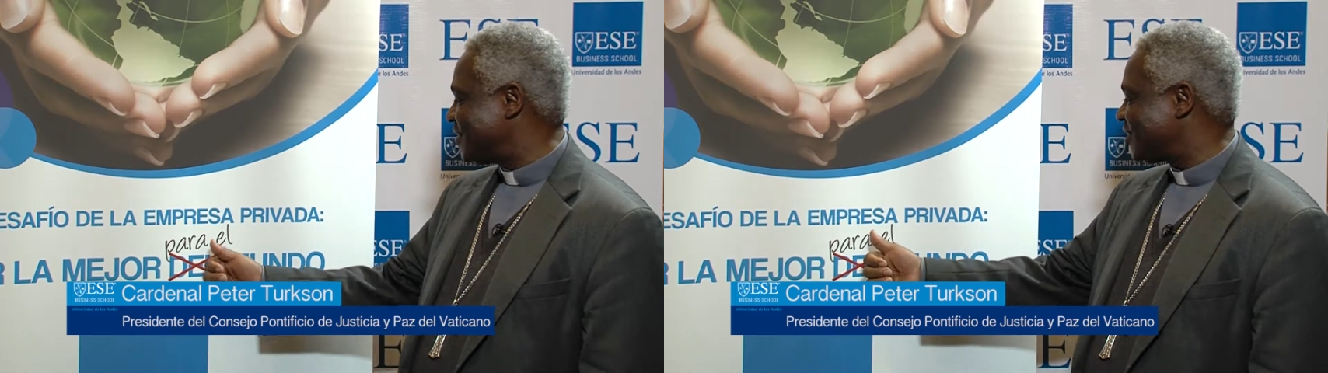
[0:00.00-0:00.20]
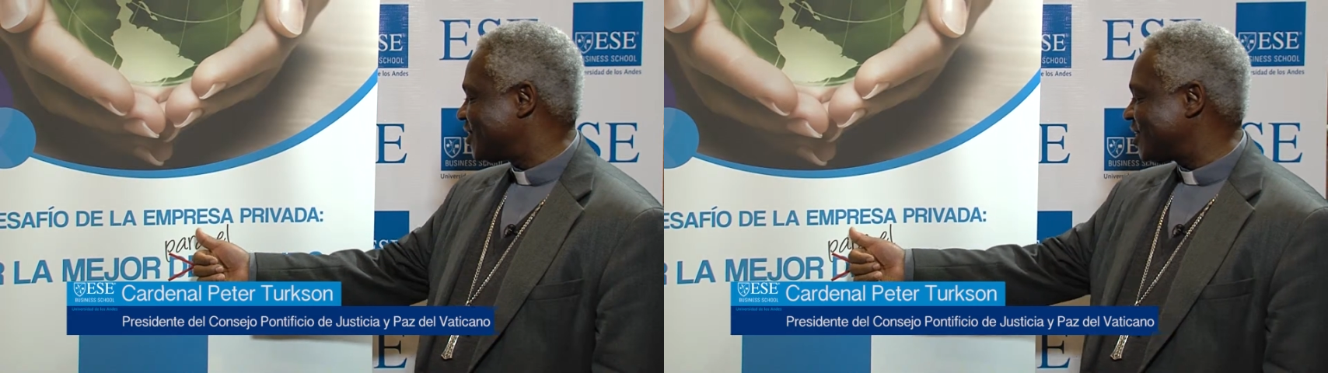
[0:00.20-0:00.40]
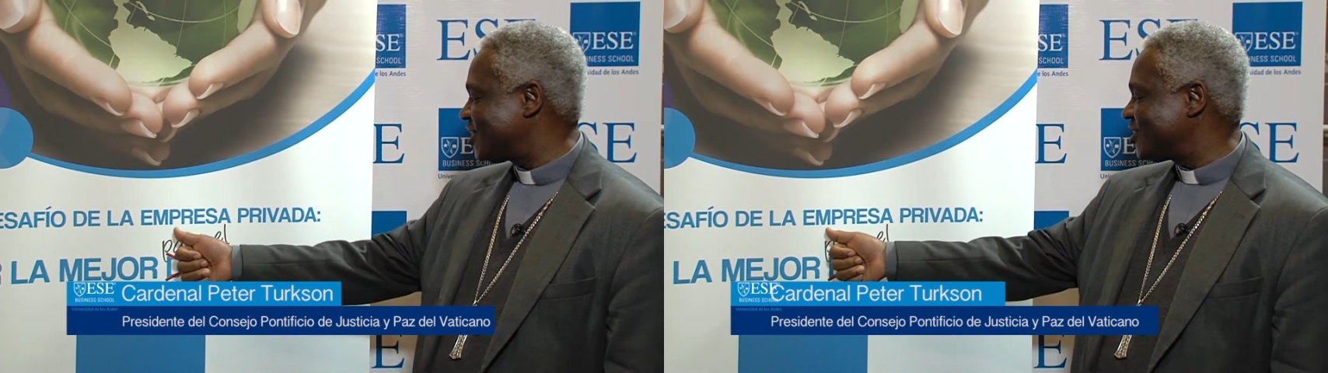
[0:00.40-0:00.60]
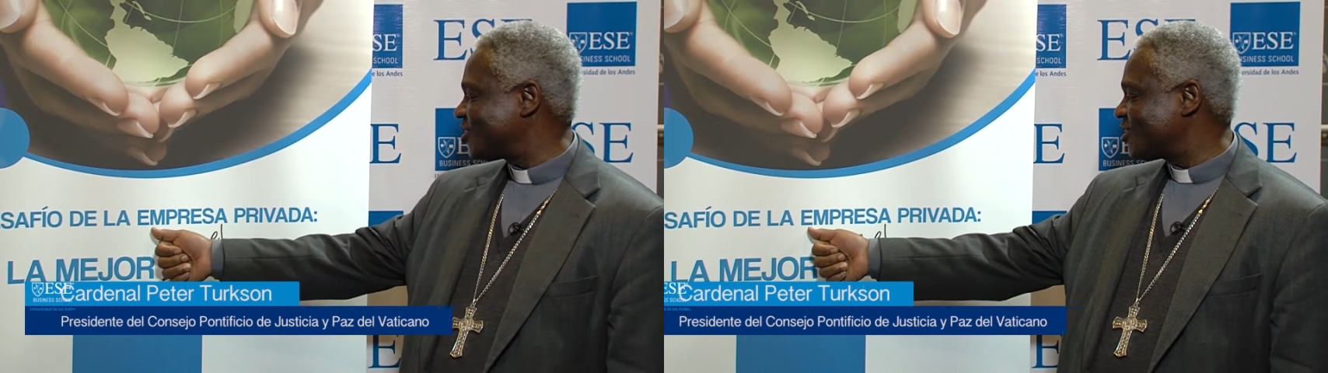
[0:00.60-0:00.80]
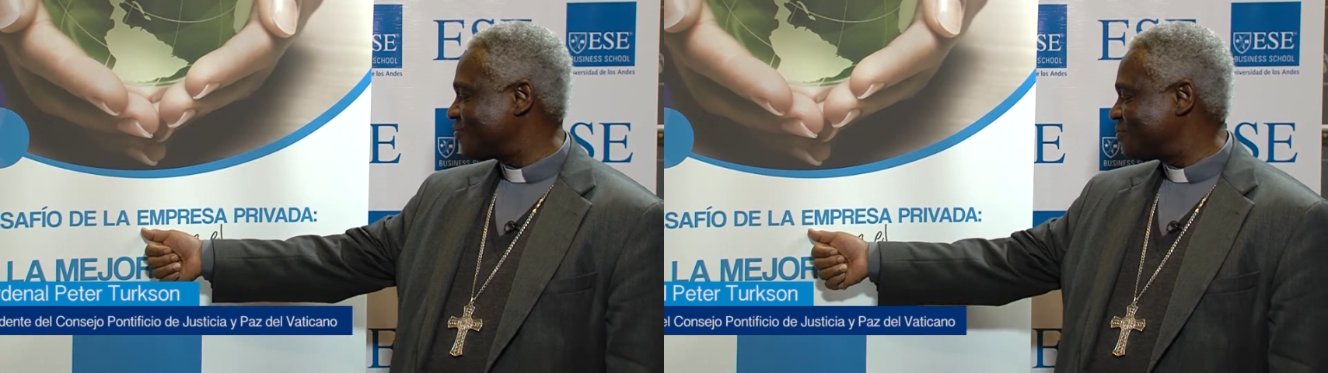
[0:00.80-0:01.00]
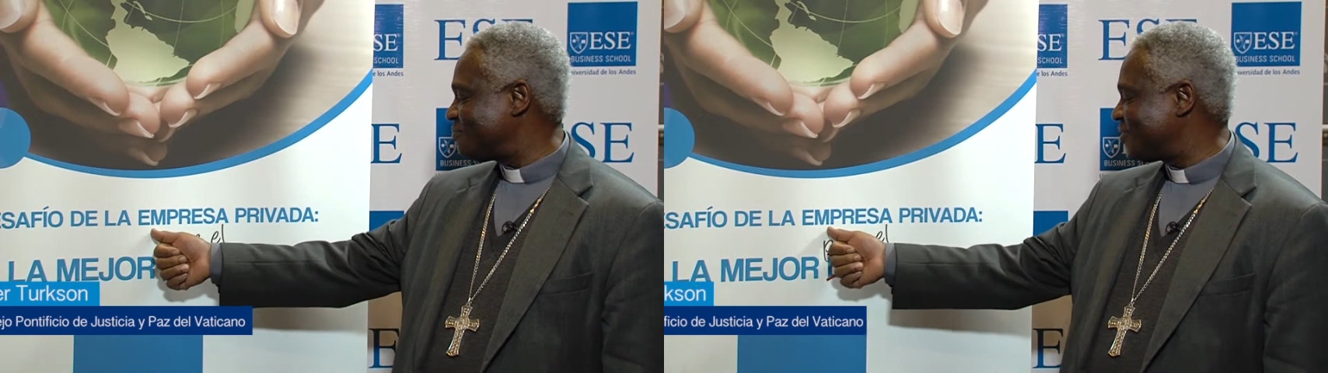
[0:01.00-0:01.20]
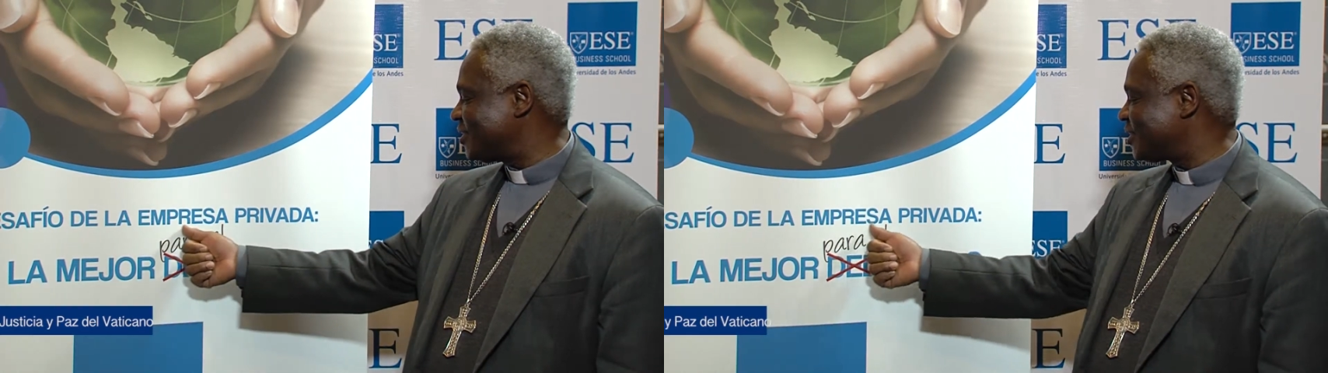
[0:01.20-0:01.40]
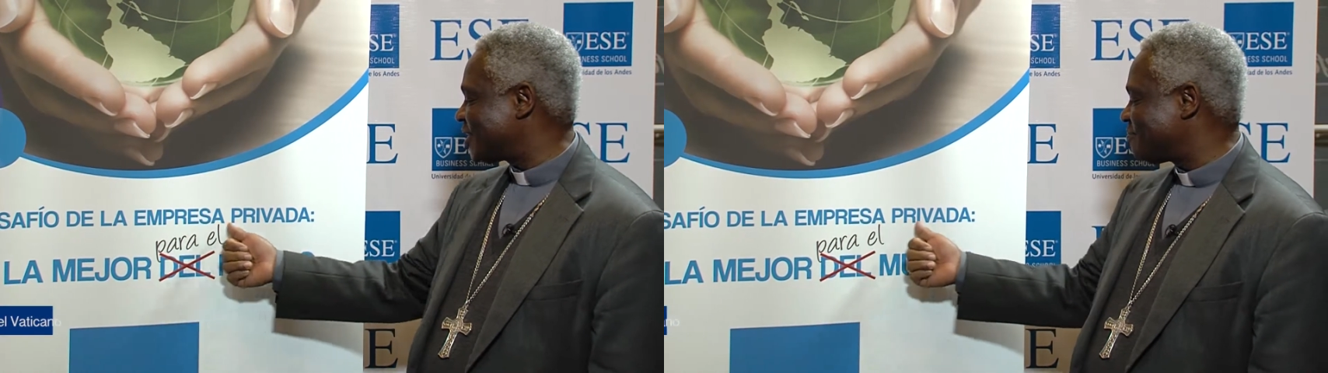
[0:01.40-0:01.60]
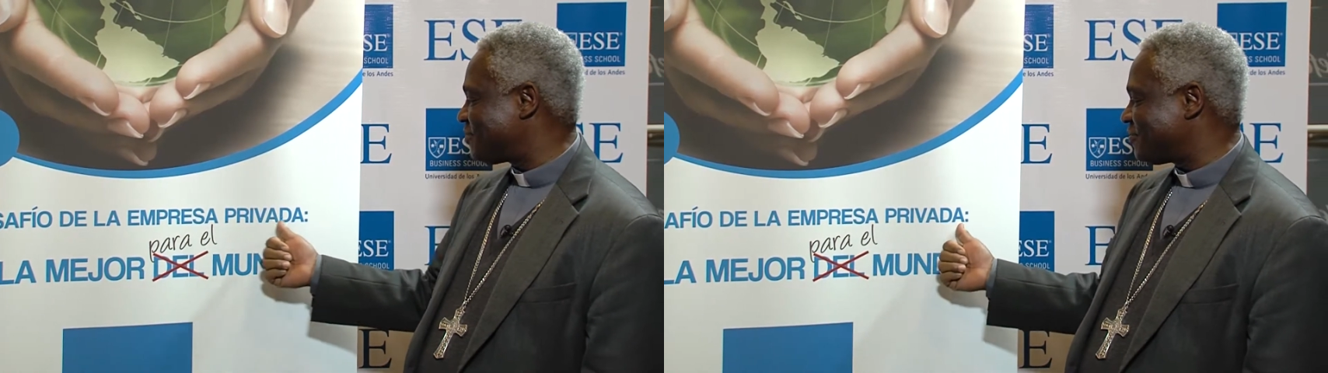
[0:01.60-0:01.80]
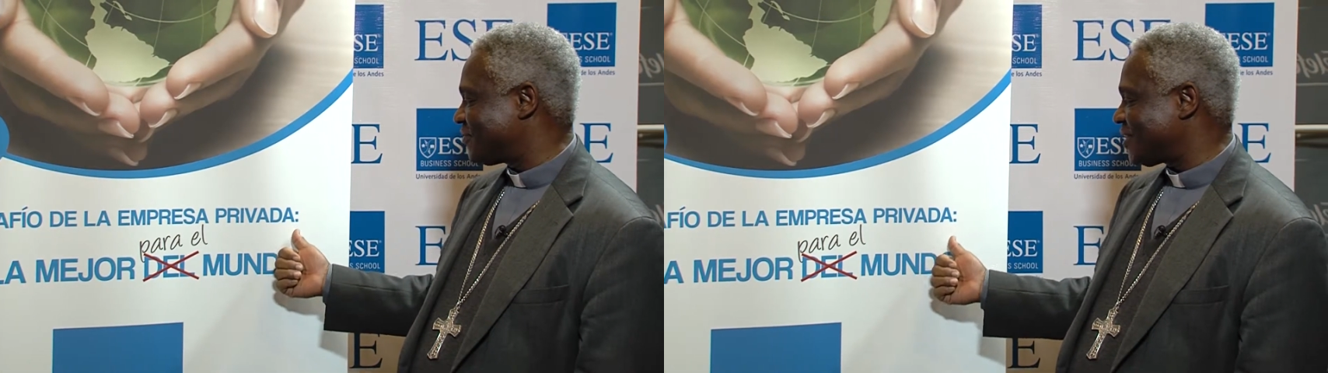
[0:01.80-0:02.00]
the challenges of empresa
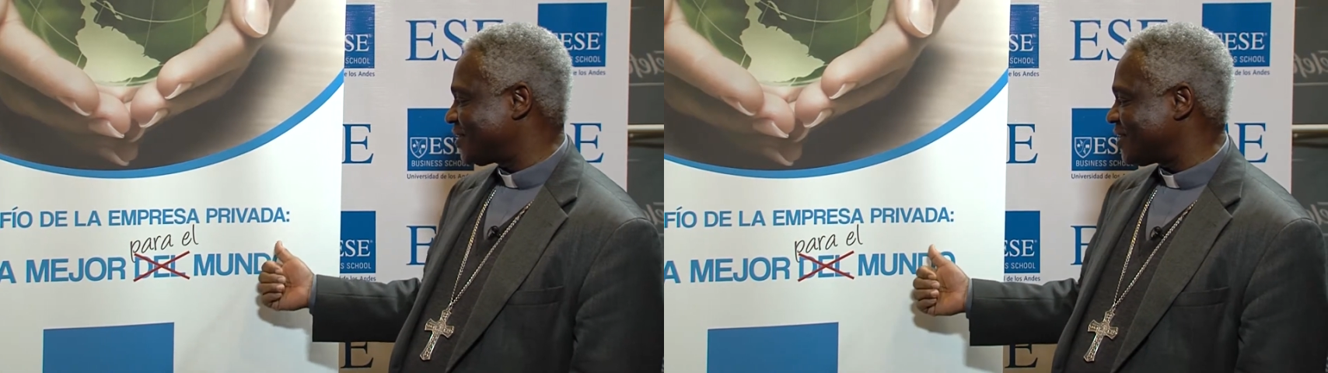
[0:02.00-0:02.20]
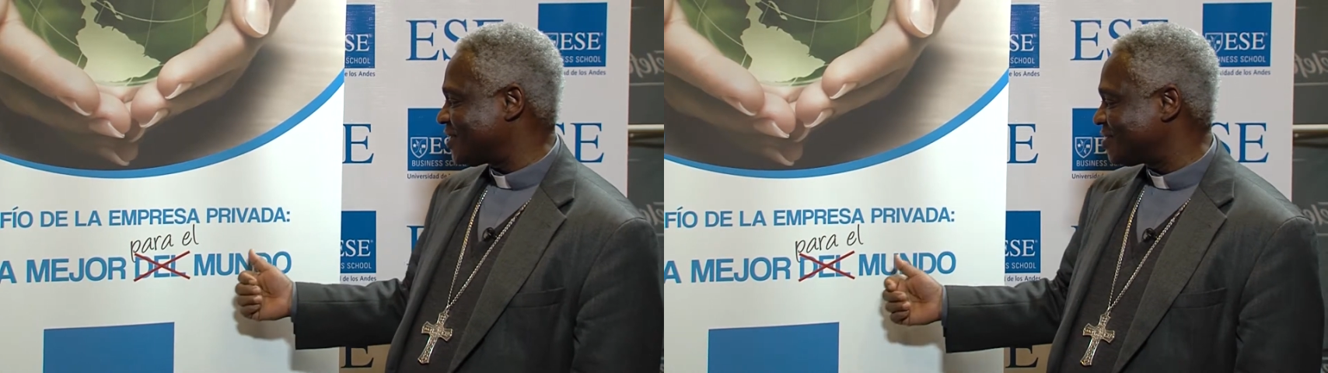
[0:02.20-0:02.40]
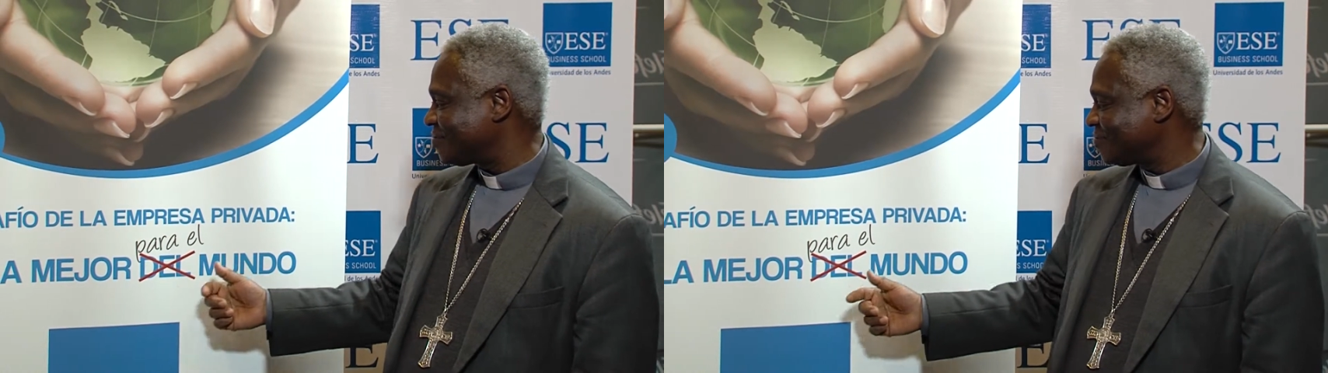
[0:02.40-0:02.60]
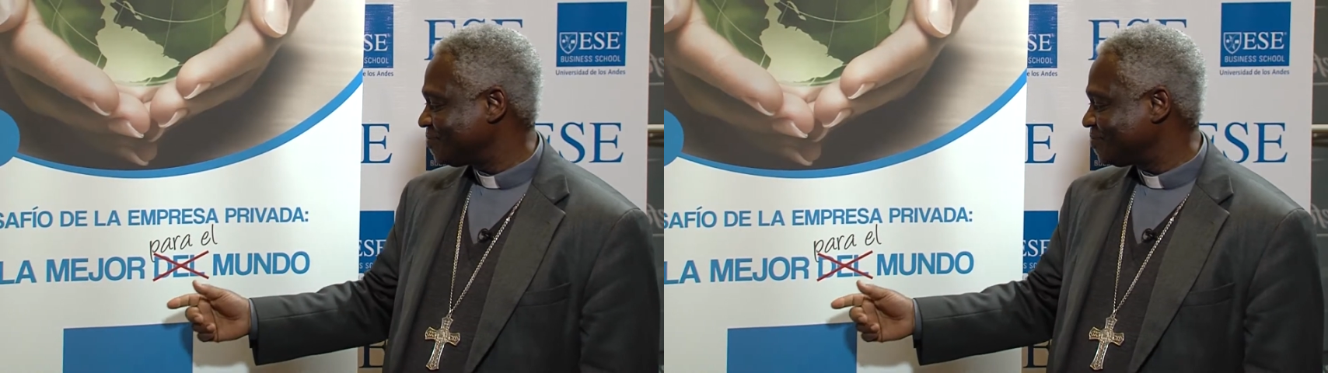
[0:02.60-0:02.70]
privada